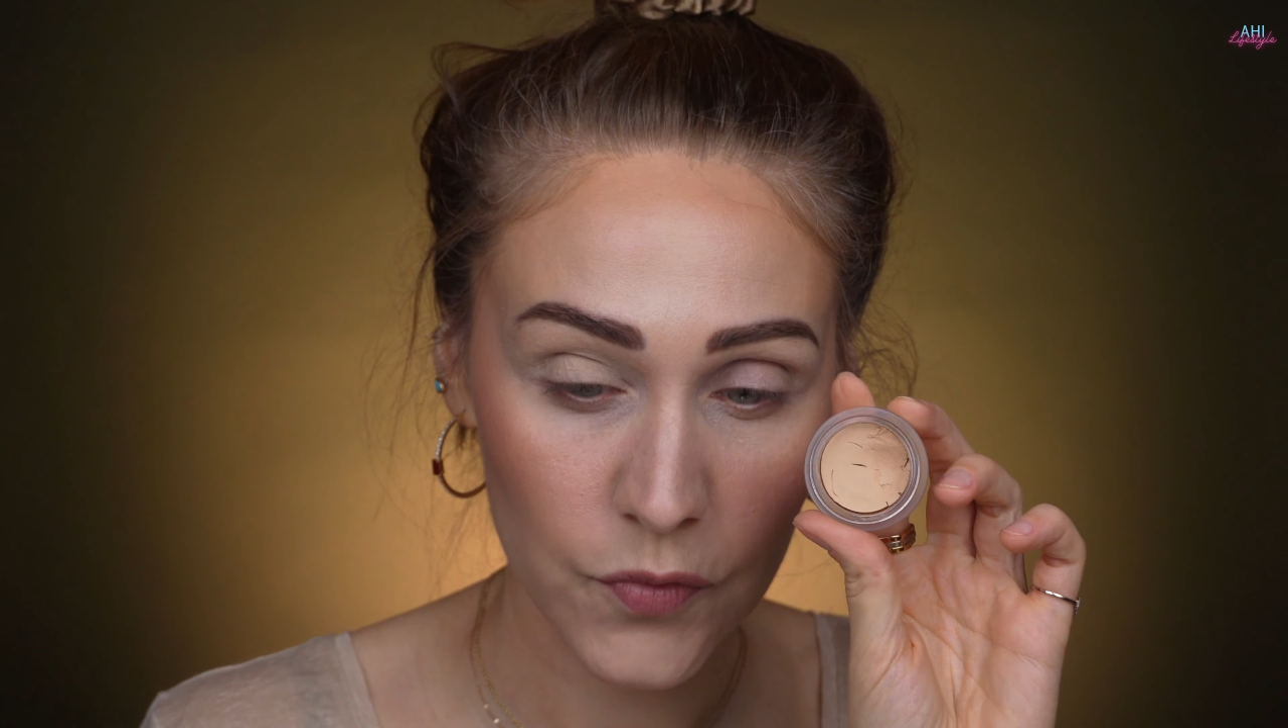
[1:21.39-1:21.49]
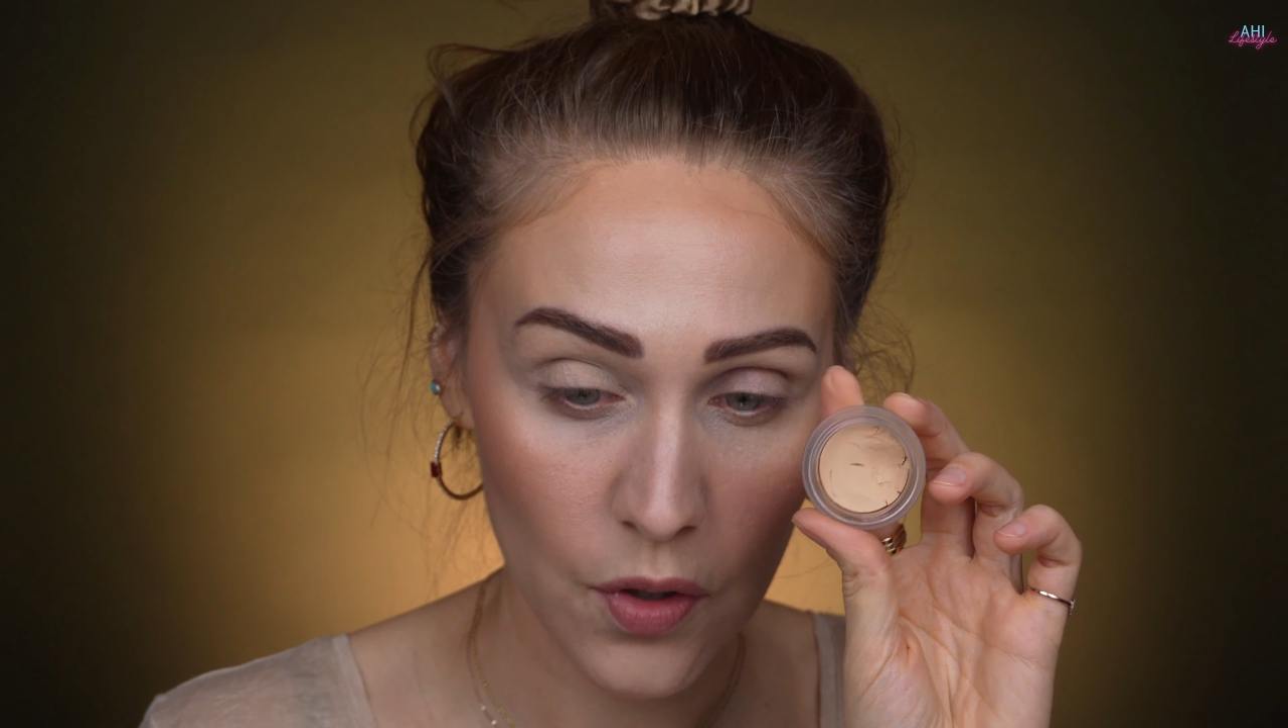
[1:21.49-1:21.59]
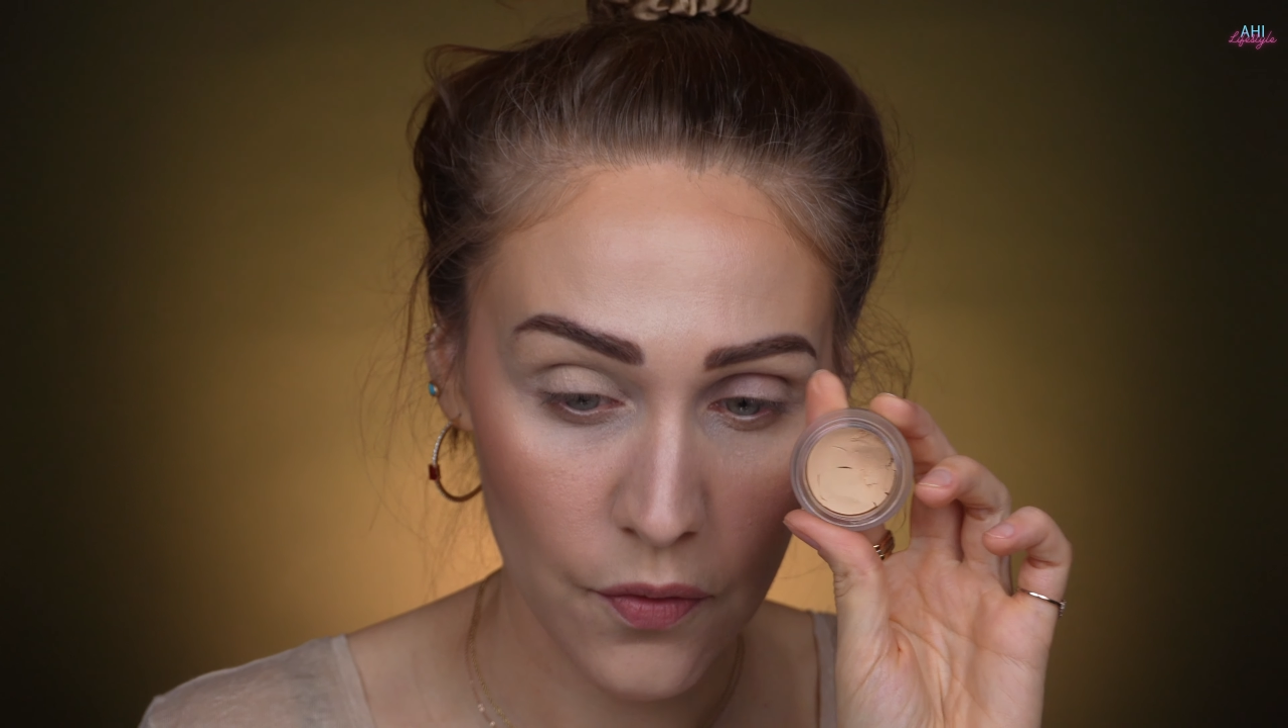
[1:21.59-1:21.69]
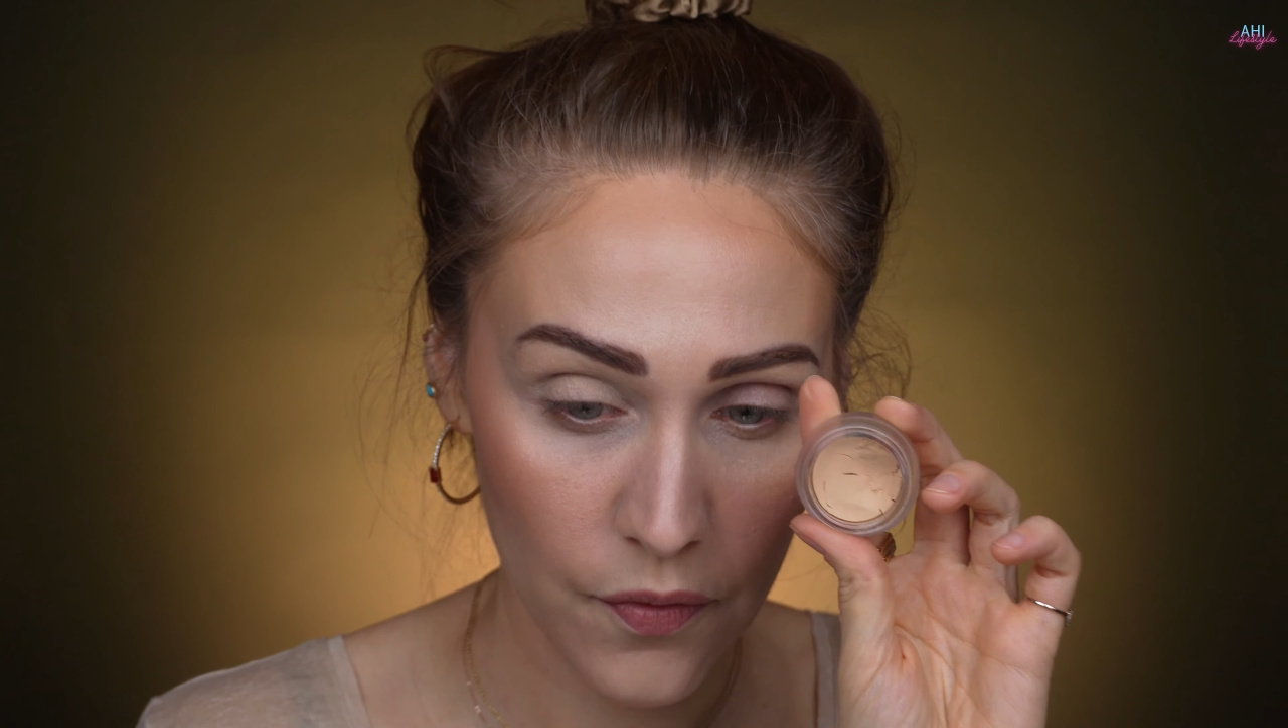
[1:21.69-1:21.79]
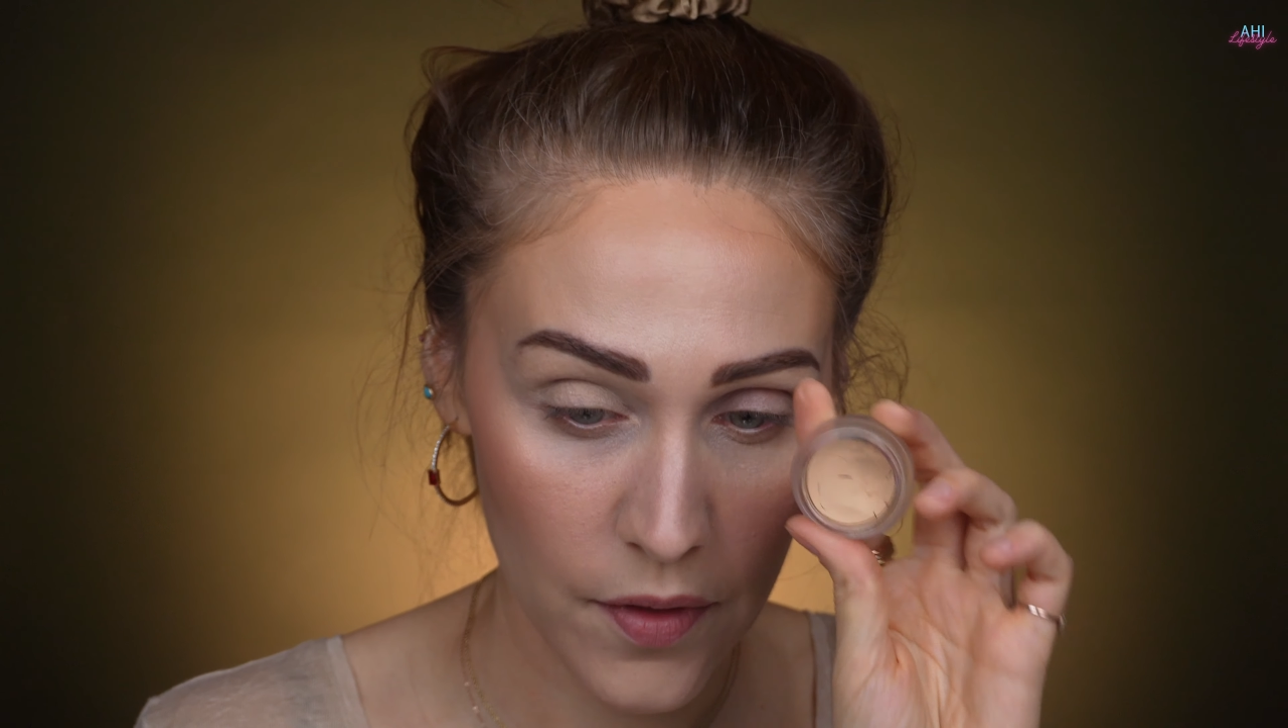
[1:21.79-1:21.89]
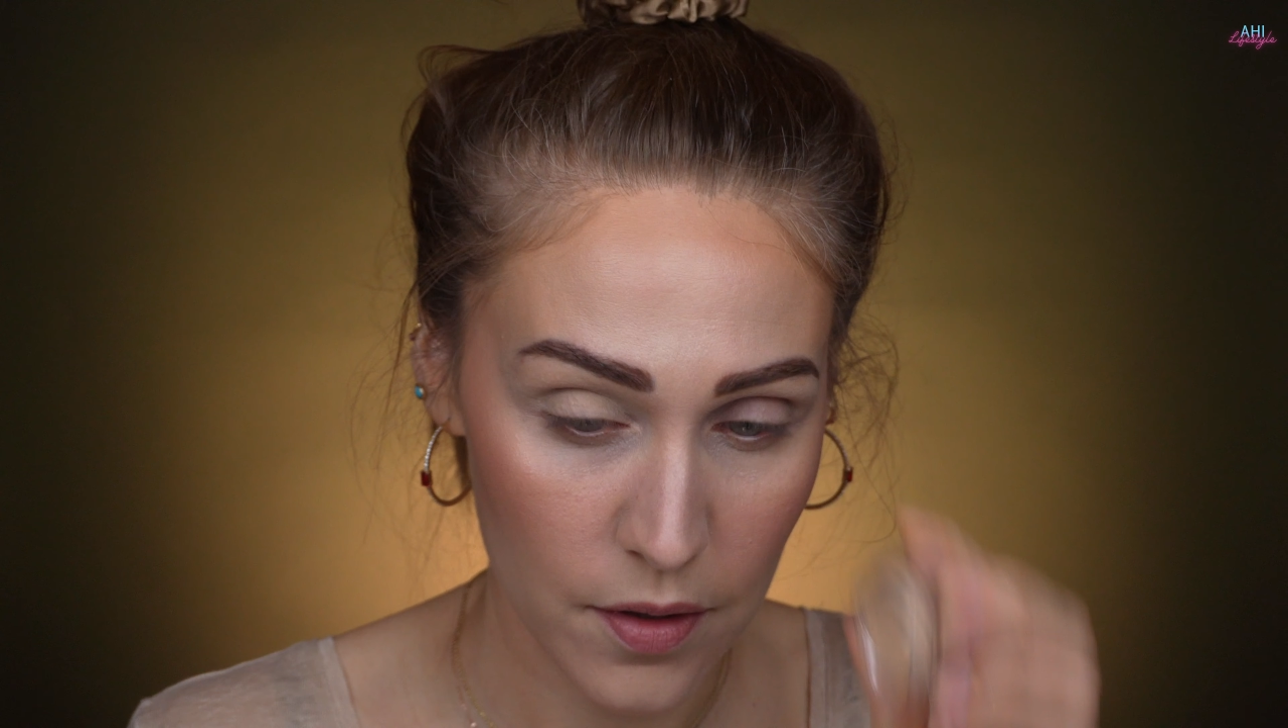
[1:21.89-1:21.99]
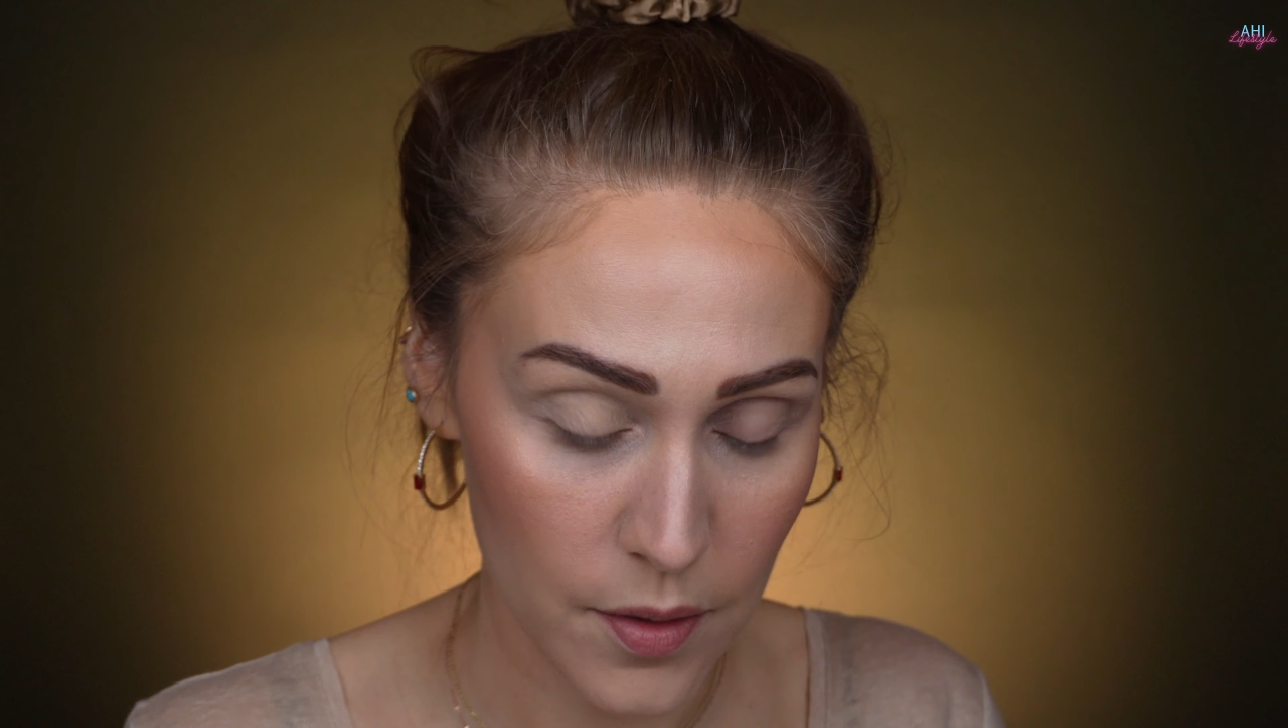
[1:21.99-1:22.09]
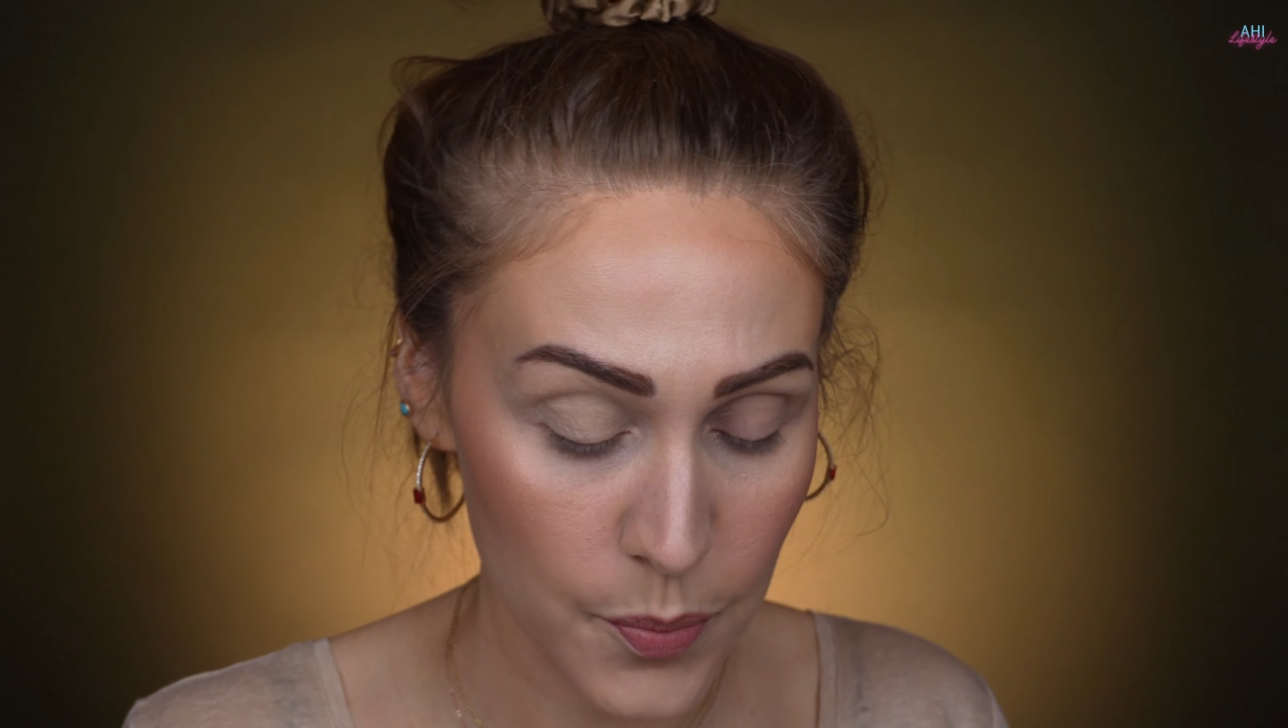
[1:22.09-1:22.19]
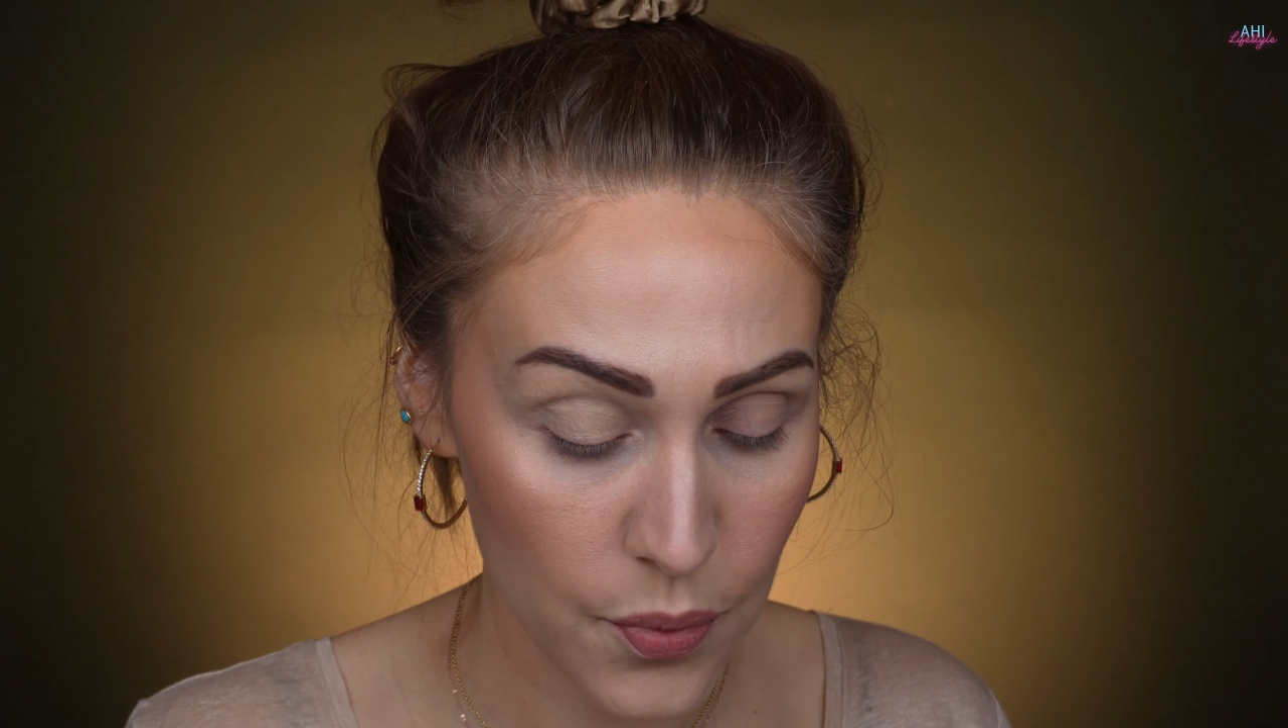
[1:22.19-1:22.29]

of the